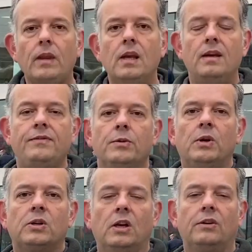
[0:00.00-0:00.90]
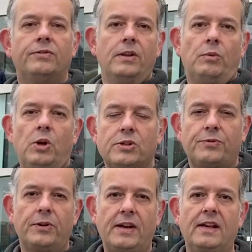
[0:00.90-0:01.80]
If you walk along from the
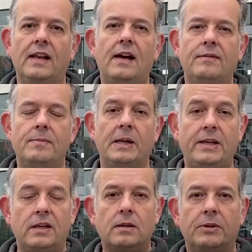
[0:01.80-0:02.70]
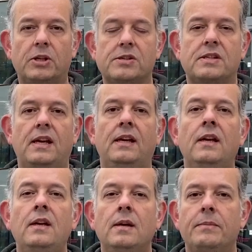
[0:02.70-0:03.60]
waterfront near the Liver Building, you come across the
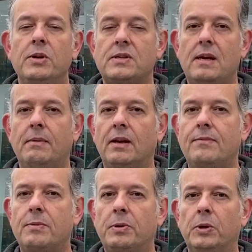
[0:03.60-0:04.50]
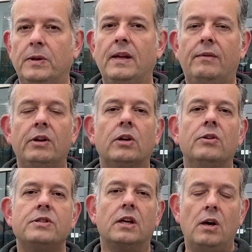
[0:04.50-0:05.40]
Museum of Liverpool. Now we're not
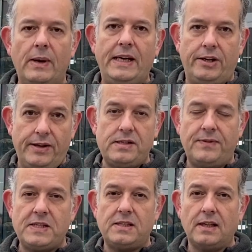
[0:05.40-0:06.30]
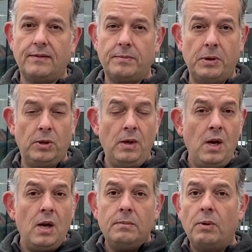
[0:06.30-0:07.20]
going to go in on this visit to Liverpool,
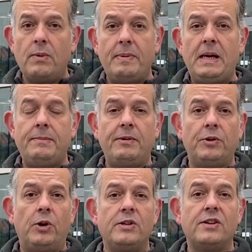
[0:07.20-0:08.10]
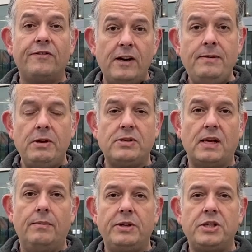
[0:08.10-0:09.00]
but we've been in before. It's a free
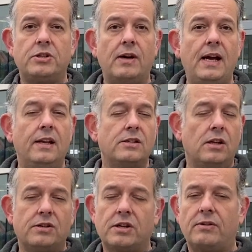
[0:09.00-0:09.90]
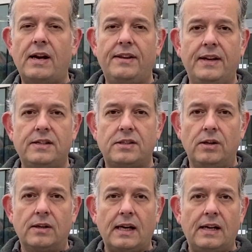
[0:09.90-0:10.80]
museum, which is great, and there's lots of great things to
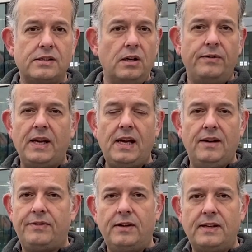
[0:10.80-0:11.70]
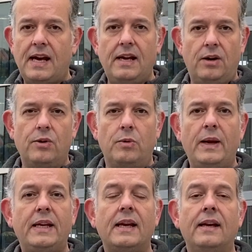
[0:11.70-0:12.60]
look at. So if you're here for a day or the
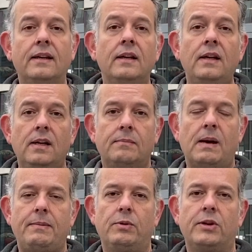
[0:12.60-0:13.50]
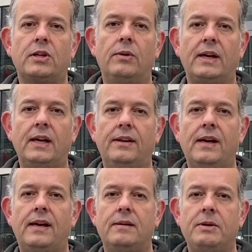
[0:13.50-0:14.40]
weekend, it might be worth going in
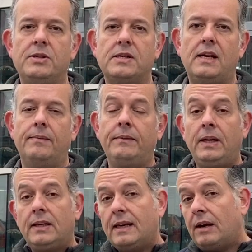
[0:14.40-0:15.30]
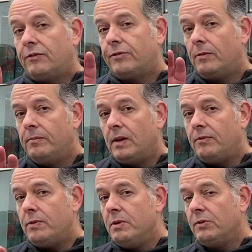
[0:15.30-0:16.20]
the museum. Now
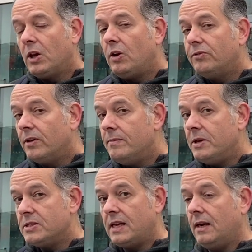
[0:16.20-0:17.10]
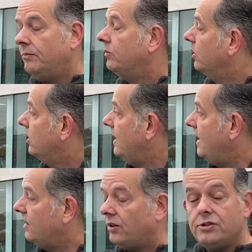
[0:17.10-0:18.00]
if we move along from the museum, we're going to
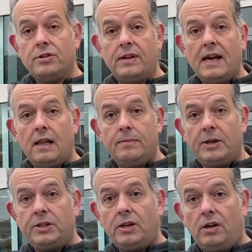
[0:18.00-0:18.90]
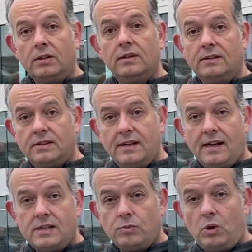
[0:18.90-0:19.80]
head on to the Albert Dock. It's a
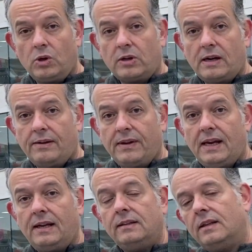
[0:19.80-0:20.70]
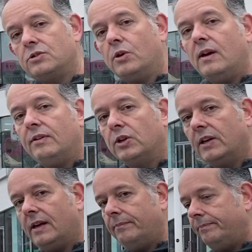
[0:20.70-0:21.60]
nice walk around there. Let's go and have a look at it.